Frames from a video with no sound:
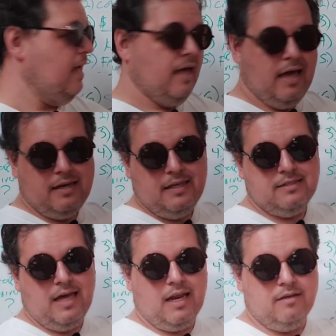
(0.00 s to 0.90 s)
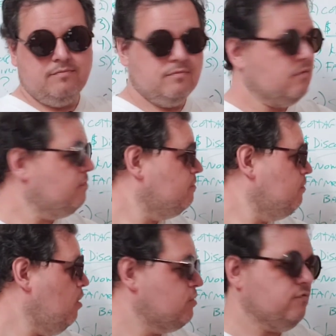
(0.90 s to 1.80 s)
and he's got a
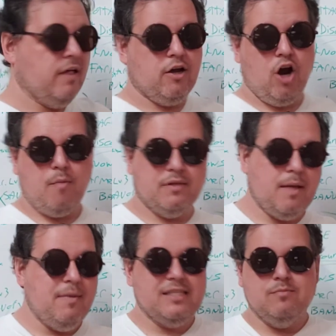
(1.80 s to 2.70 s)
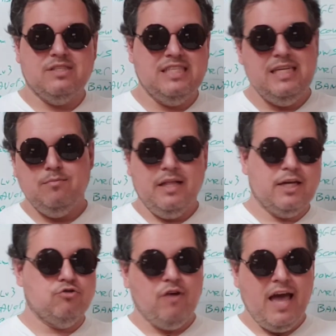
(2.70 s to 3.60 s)
large flying carpet that makes him seem
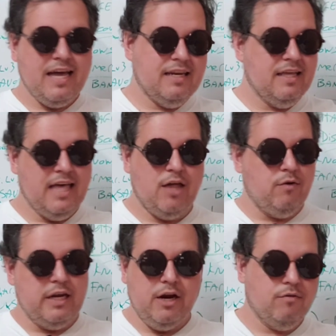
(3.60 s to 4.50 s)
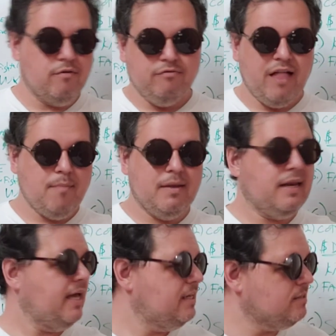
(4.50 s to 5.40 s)
like a dragon, and you can hear the flap at
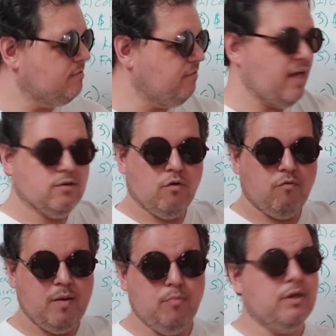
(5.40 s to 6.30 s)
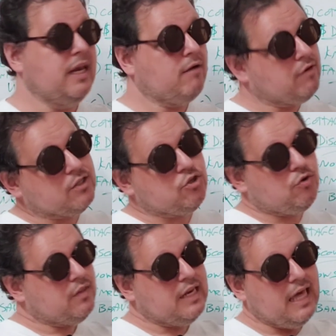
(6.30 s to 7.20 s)
night as he flies over people. He never does it
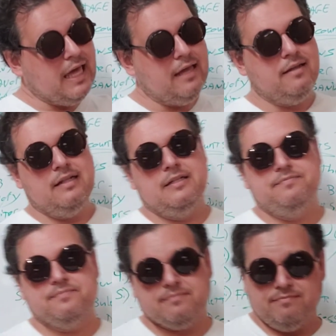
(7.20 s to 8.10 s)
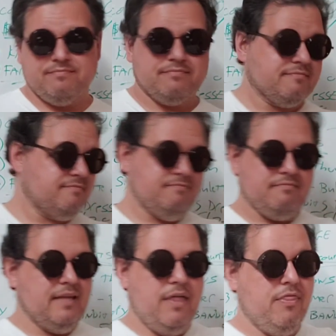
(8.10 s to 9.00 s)
during the day.
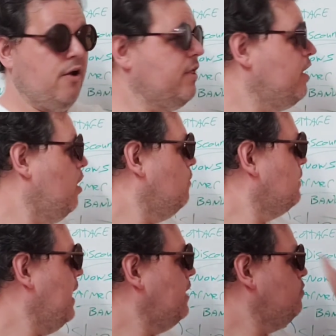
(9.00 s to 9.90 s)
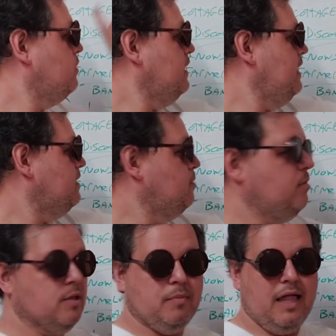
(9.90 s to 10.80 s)
And there you go. And you can easily
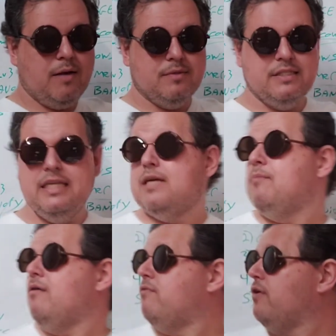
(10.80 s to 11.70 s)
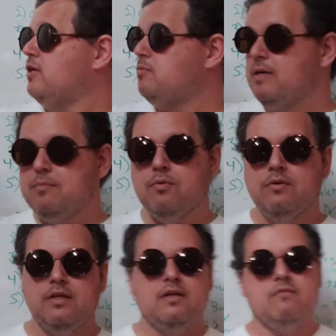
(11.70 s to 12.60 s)
build up a lot of mystique about various people
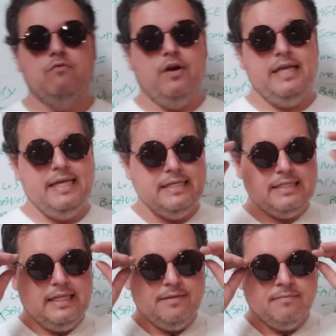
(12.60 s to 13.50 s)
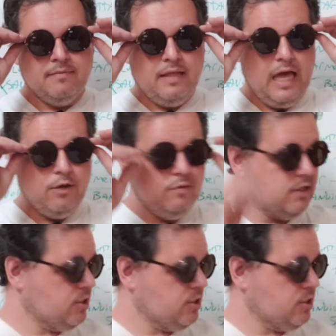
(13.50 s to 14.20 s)
very easily. And you can